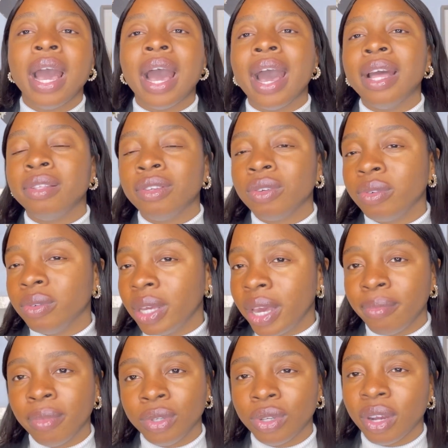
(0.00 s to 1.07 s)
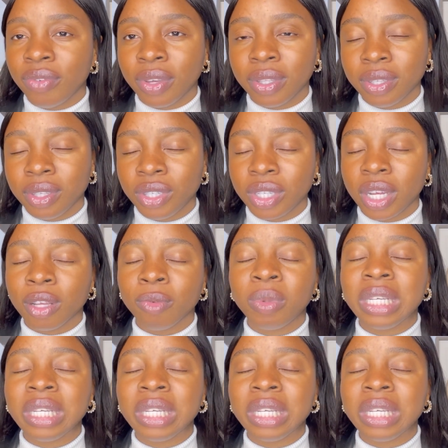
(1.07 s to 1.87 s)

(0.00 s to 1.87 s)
and we'll get more traffic to this channel.